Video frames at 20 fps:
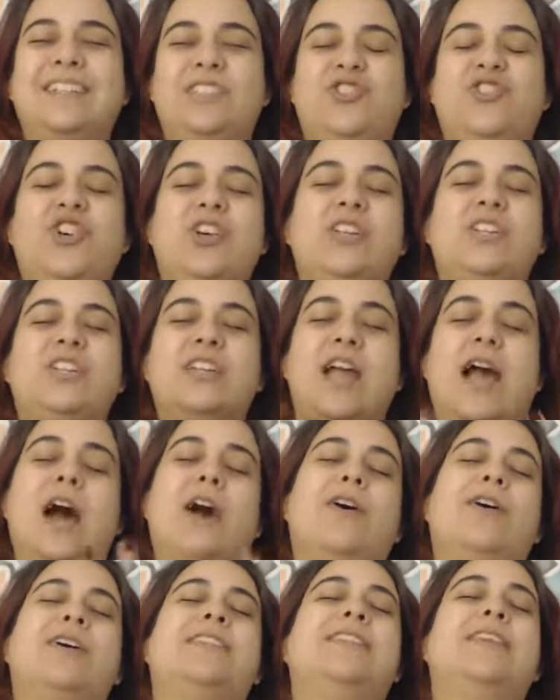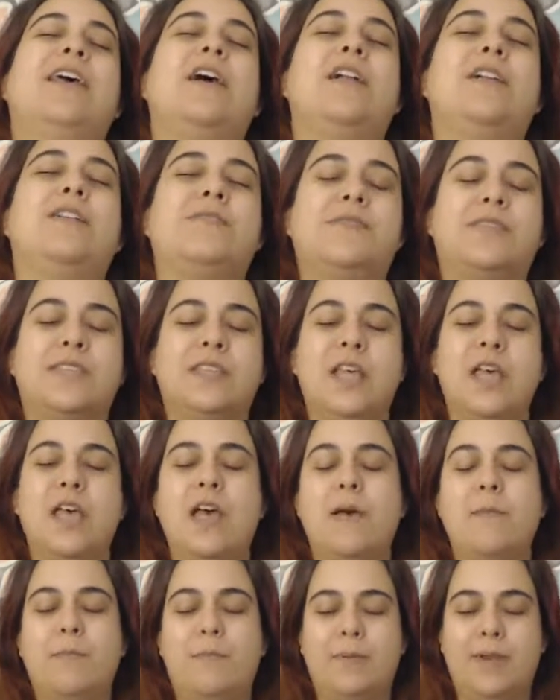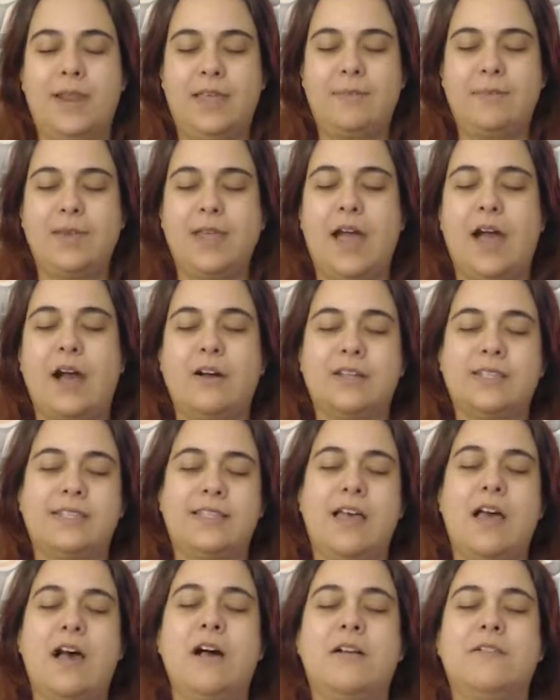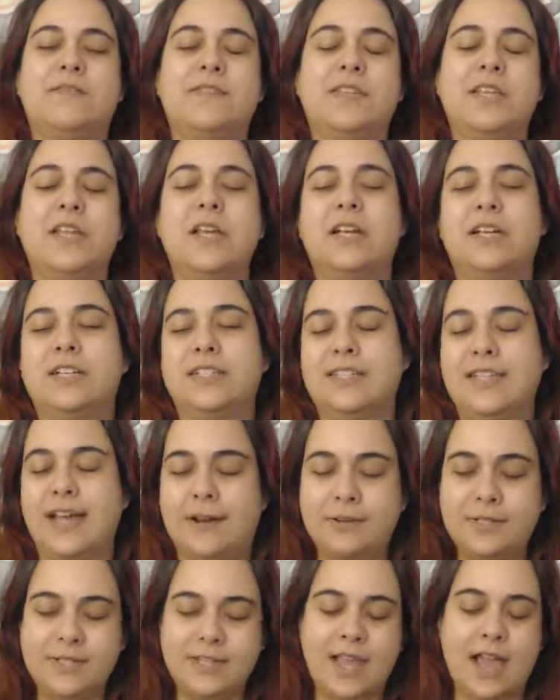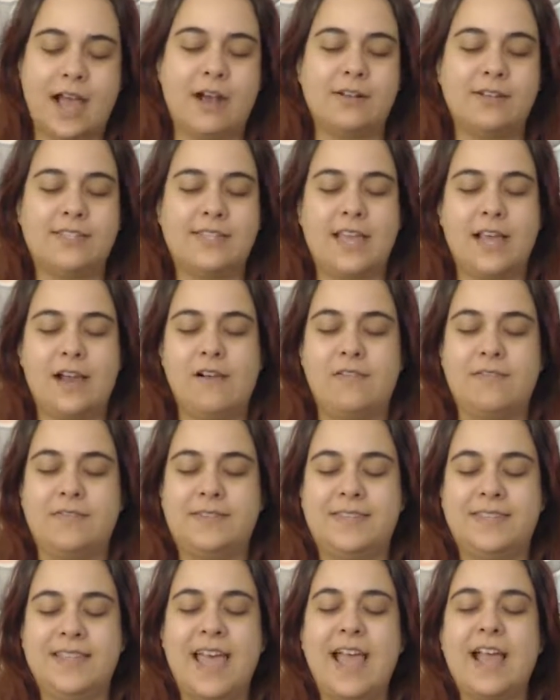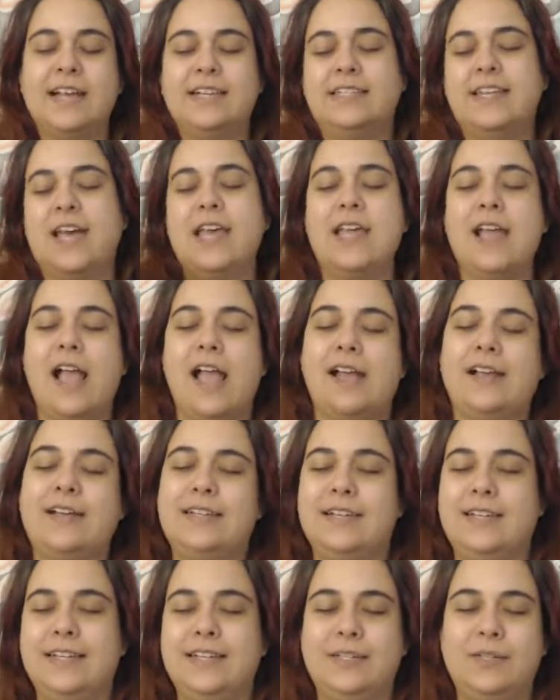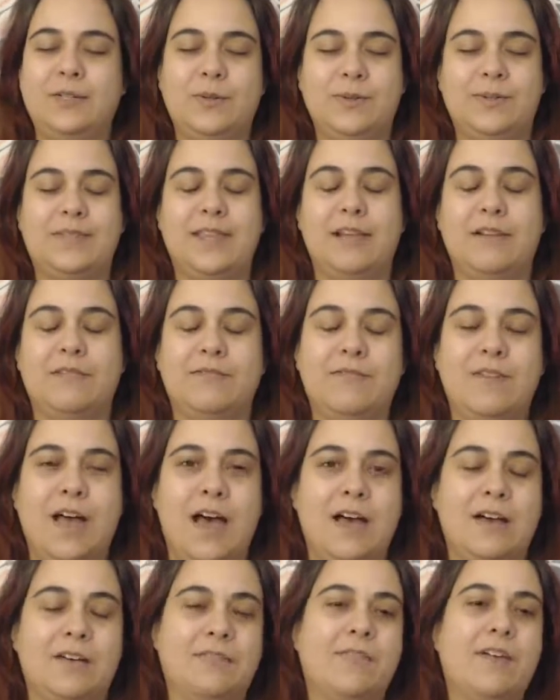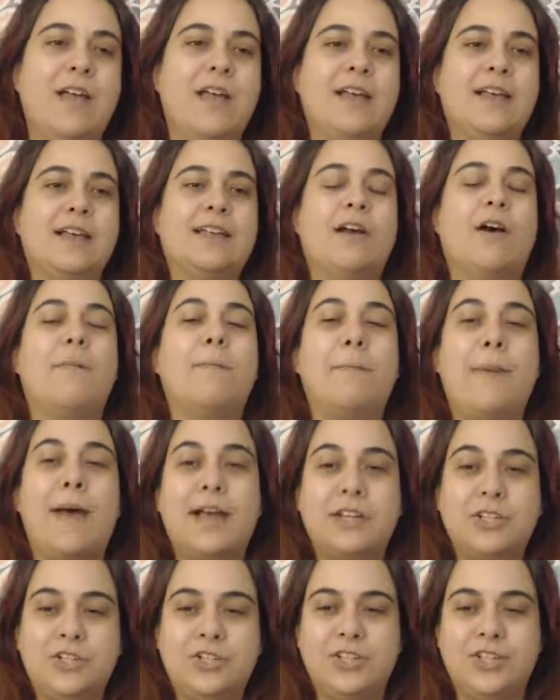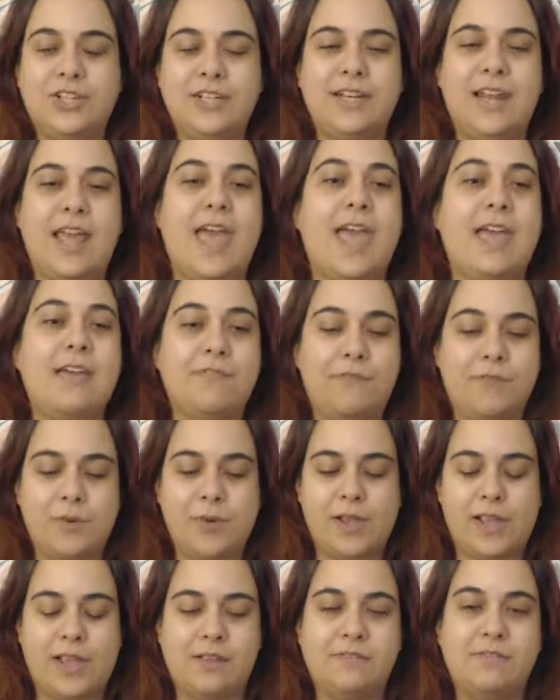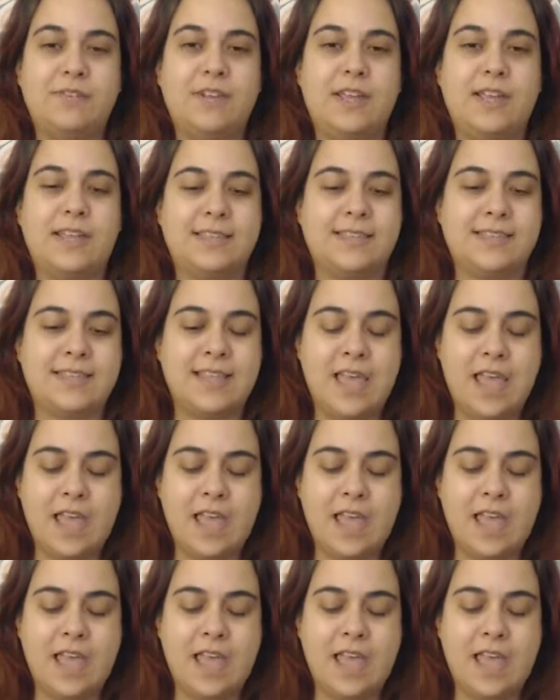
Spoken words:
judging ourselves, blaming ourselves, doubting ourselves directly to self-love. Compassion and forgiveness